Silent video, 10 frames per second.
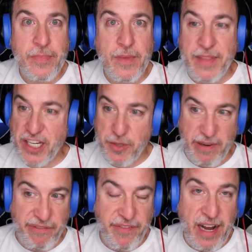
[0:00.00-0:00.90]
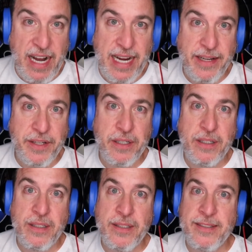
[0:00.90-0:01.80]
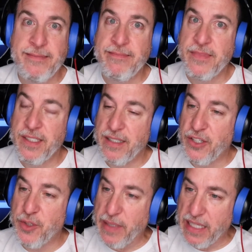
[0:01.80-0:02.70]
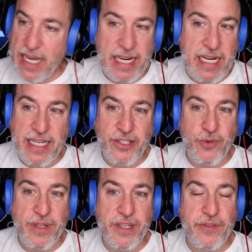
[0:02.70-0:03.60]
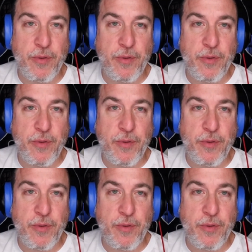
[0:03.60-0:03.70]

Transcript: They should be fined. There should be a lot of consequences for